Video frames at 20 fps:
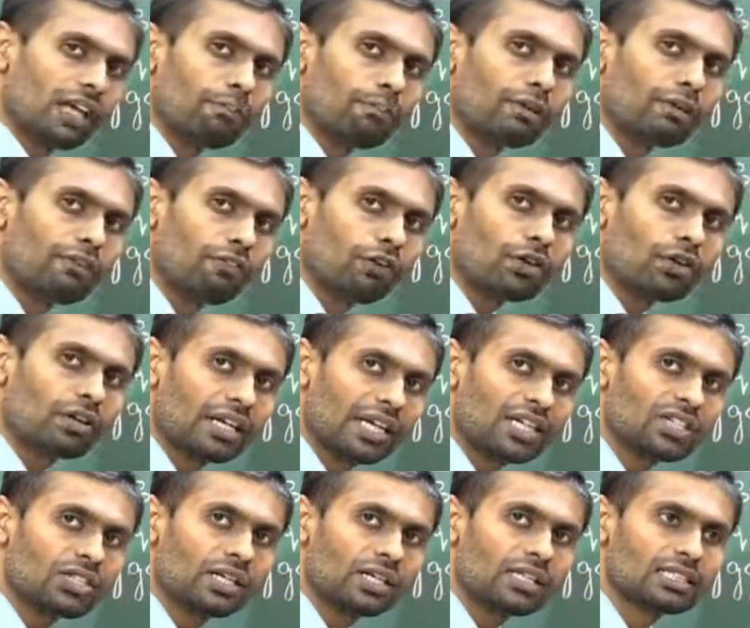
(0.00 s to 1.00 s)
time, before
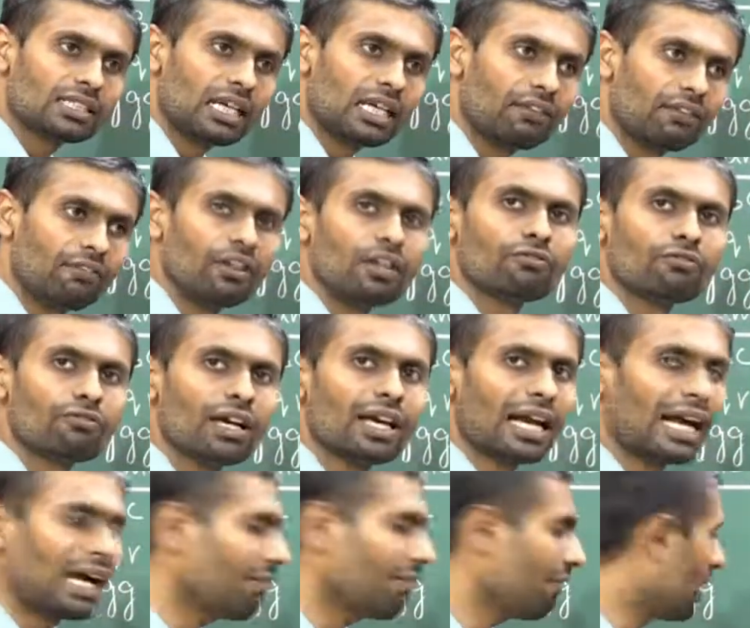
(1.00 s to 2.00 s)
creation itself, we
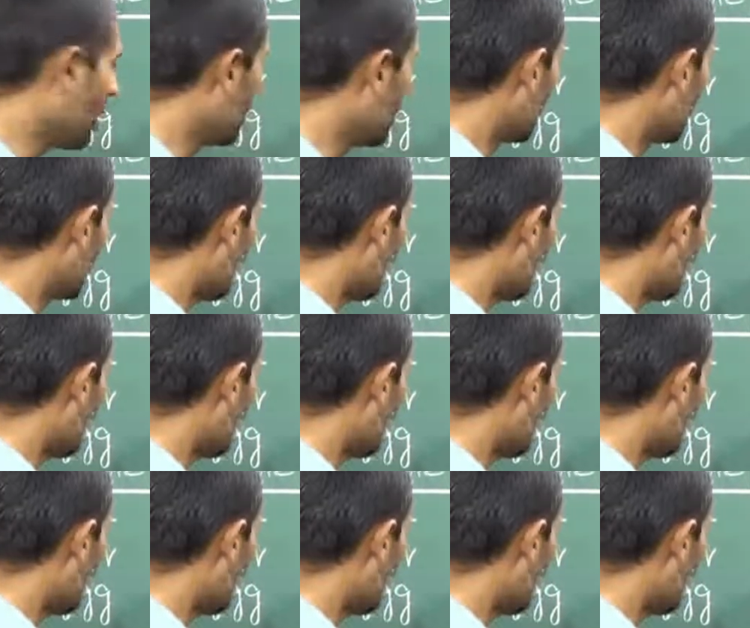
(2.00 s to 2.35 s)
are having